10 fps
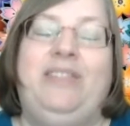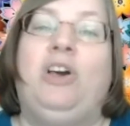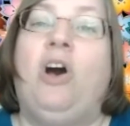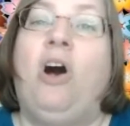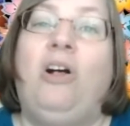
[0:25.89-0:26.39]
And the
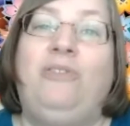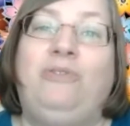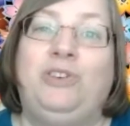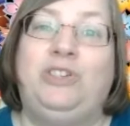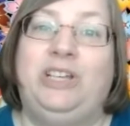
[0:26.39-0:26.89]
call
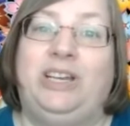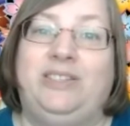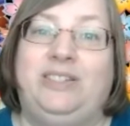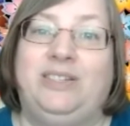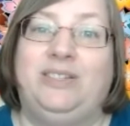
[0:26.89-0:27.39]
for
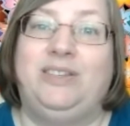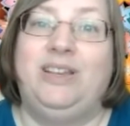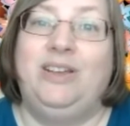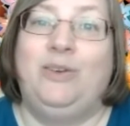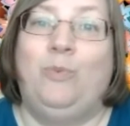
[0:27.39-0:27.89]
justice,
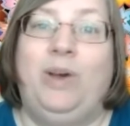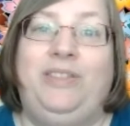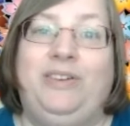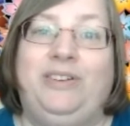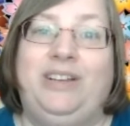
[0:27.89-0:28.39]

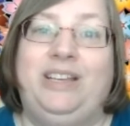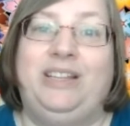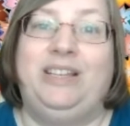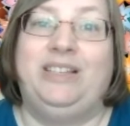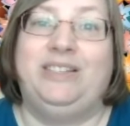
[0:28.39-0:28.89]
whether
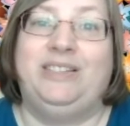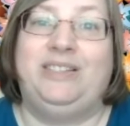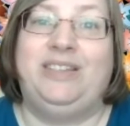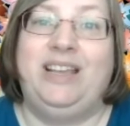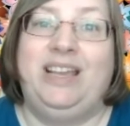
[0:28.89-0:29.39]
it
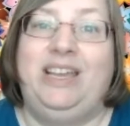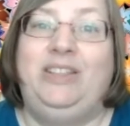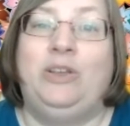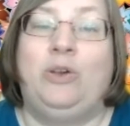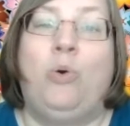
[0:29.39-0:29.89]
is
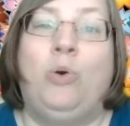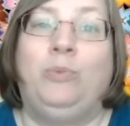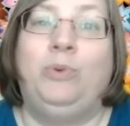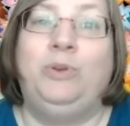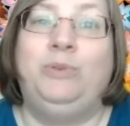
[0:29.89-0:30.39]
in the
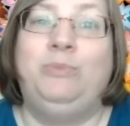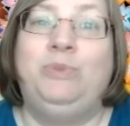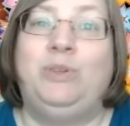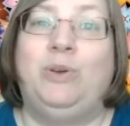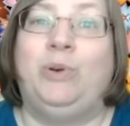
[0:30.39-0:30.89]

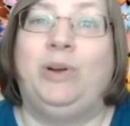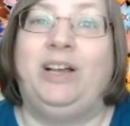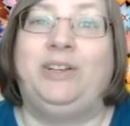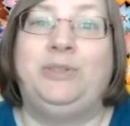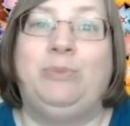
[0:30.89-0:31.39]
courtrooms or
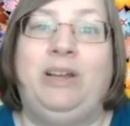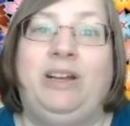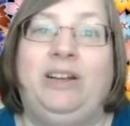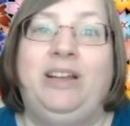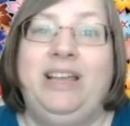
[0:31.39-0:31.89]

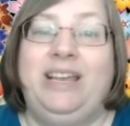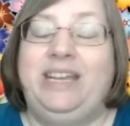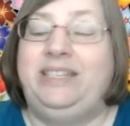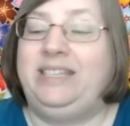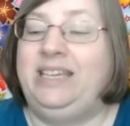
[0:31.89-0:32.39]
elsewhere.
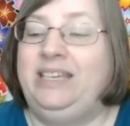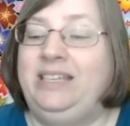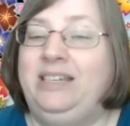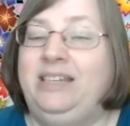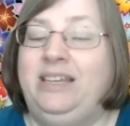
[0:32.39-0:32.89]
It's
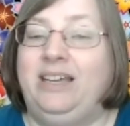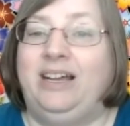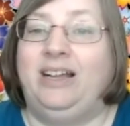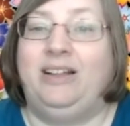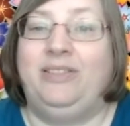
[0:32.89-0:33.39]
in
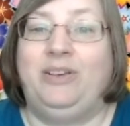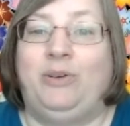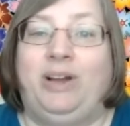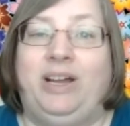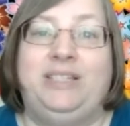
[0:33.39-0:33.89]
uh, the
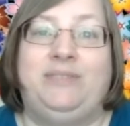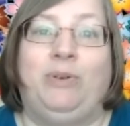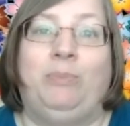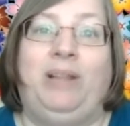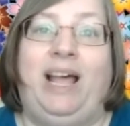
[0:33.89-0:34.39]
cries
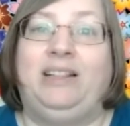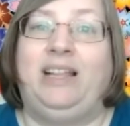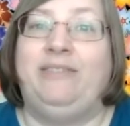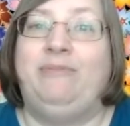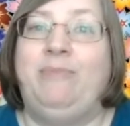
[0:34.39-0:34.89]
for Black
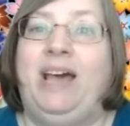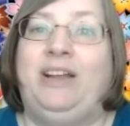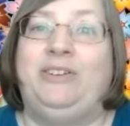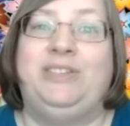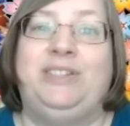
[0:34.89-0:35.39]
Lives
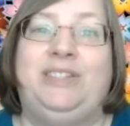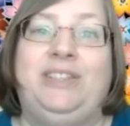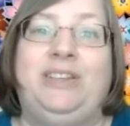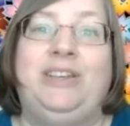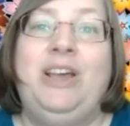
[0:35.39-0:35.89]
Matters. It's
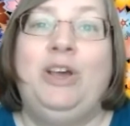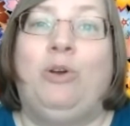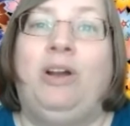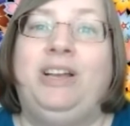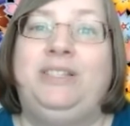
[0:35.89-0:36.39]
in the
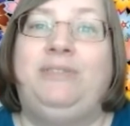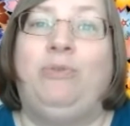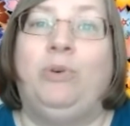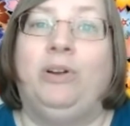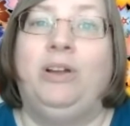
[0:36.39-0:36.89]
cries
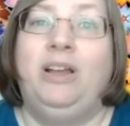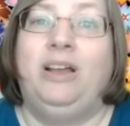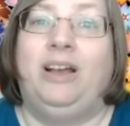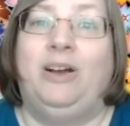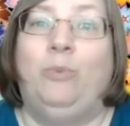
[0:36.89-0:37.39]
for
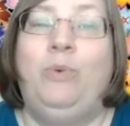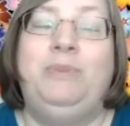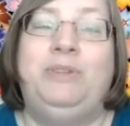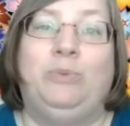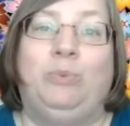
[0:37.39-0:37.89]
uh,
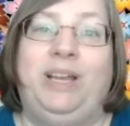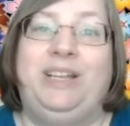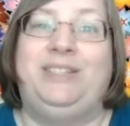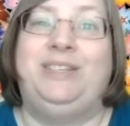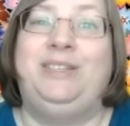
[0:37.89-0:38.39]
women's
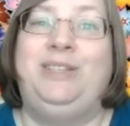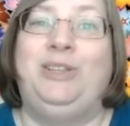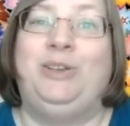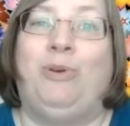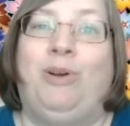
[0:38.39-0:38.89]
rights. It's in
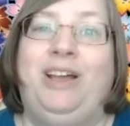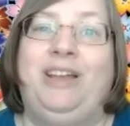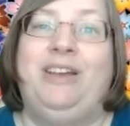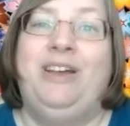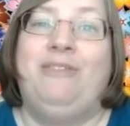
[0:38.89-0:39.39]
the
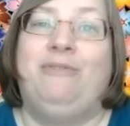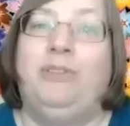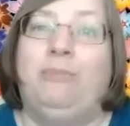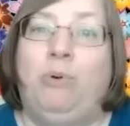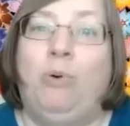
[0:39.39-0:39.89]
cry
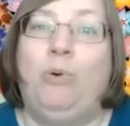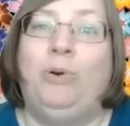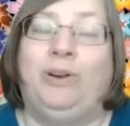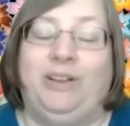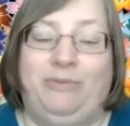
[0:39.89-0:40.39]
for the
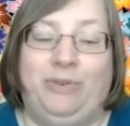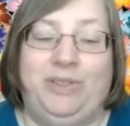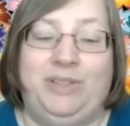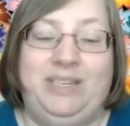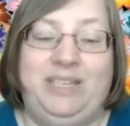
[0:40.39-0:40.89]
poor and for
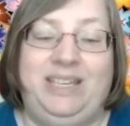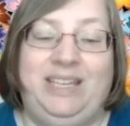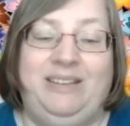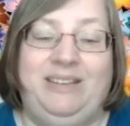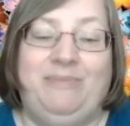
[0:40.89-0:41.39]
the
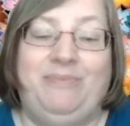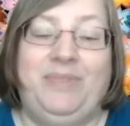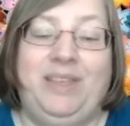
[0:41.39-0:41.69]
needy.